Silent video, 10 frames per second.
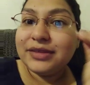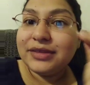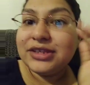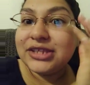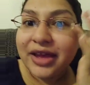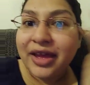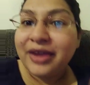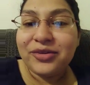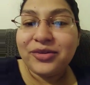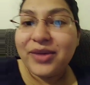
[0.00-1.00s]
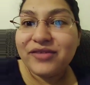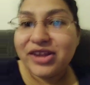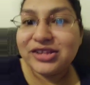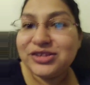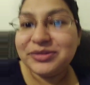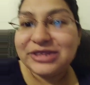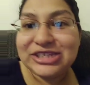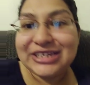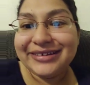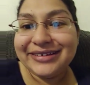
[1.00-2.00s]
I don't know why I've cried so much
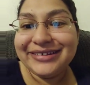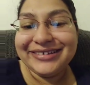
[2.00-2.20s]
tonight.